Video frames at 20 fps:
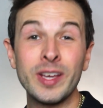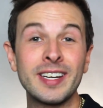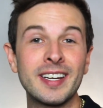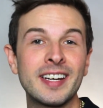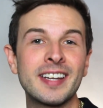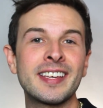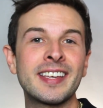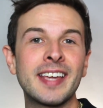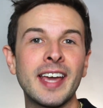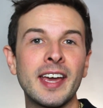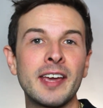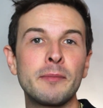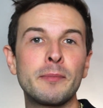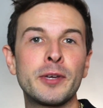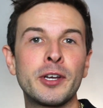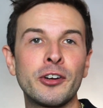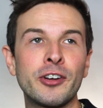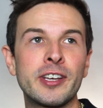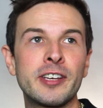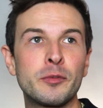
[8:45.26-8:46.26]
we need a
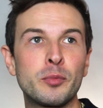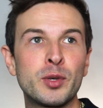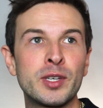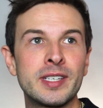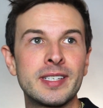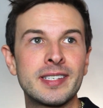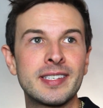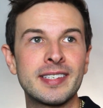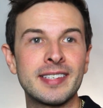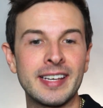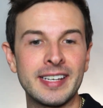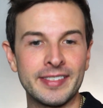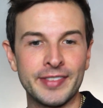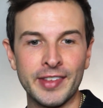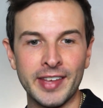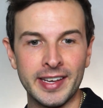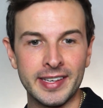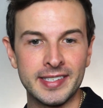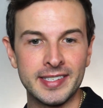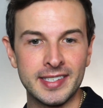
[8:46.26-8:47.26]
gay period piece
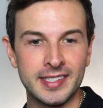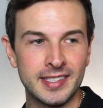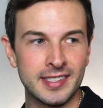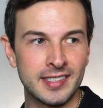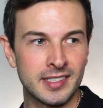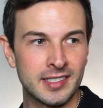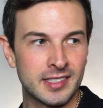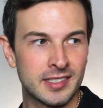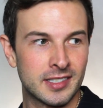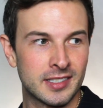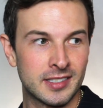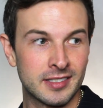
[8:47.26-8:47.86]
like this.